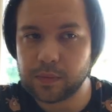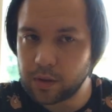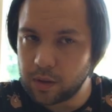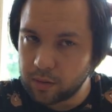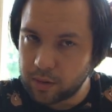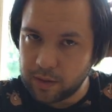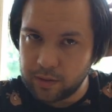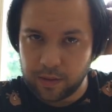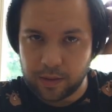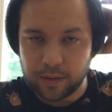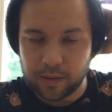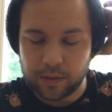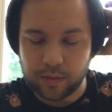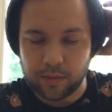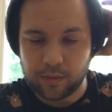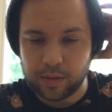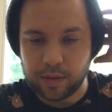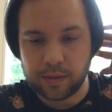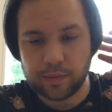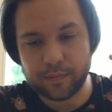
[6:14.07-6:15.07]
Okay, I don't
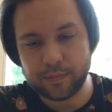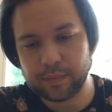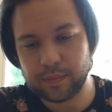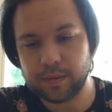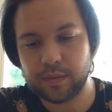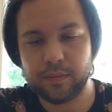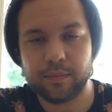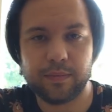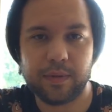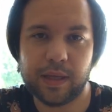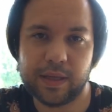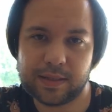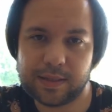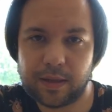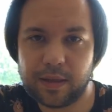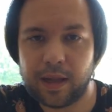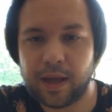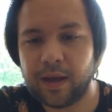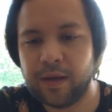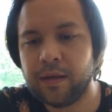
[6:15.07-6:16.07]
know. That's
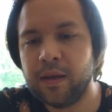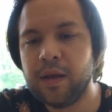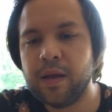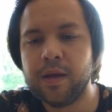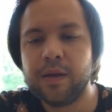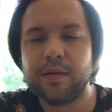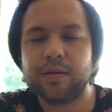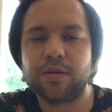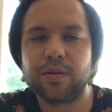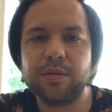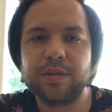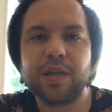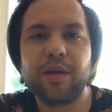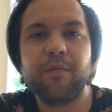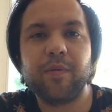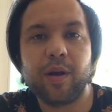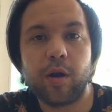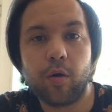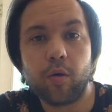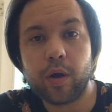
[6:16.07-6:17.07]
a lie. Streams
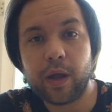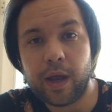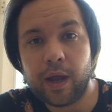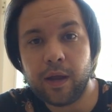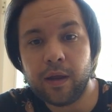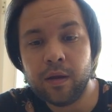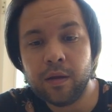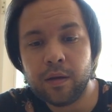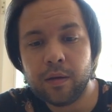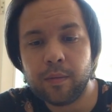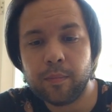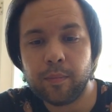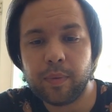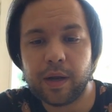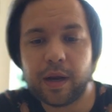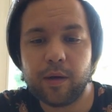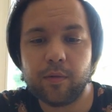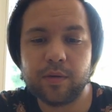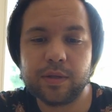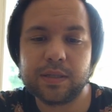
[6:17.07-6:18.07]
have been okay,
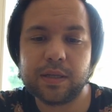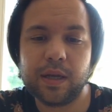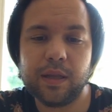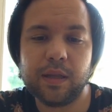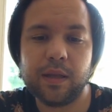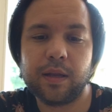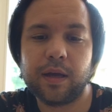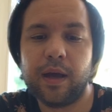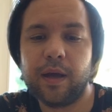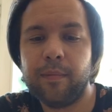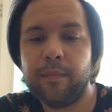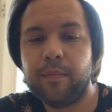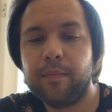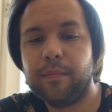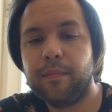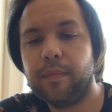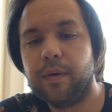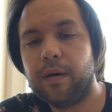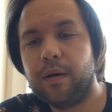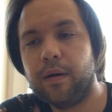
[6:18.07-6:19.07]
but I would say that
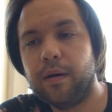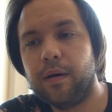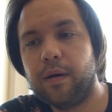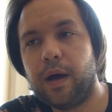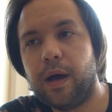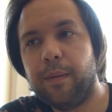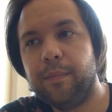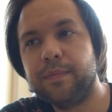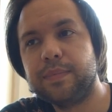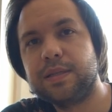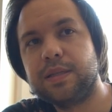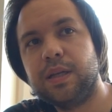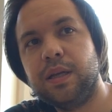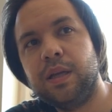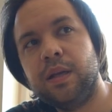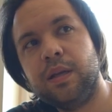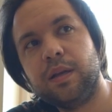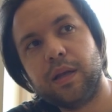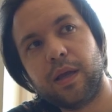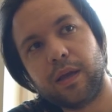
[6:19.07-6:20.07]
I'm I'm
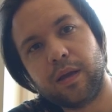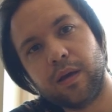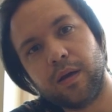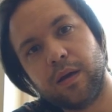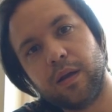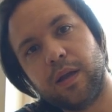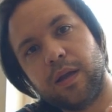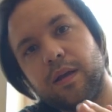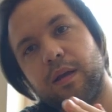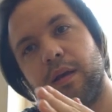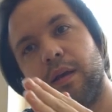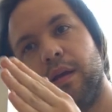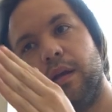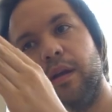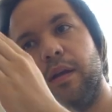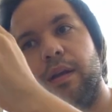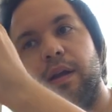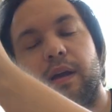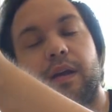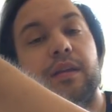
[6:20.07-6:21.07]
seeing like a like
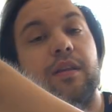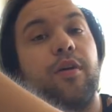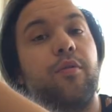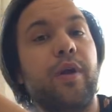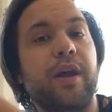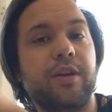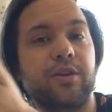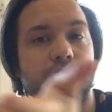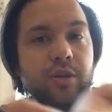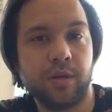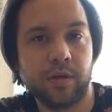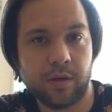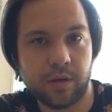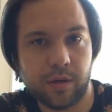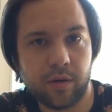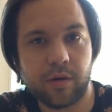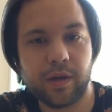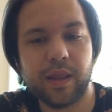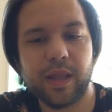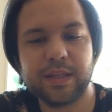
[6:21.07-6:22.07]
a like a direction.
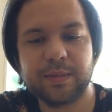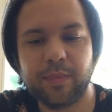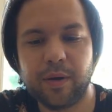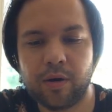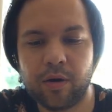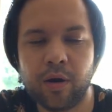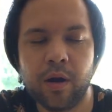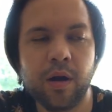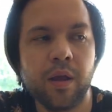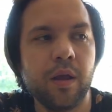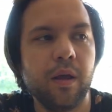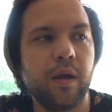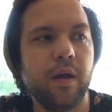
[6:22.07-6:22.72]
Okay, that's better.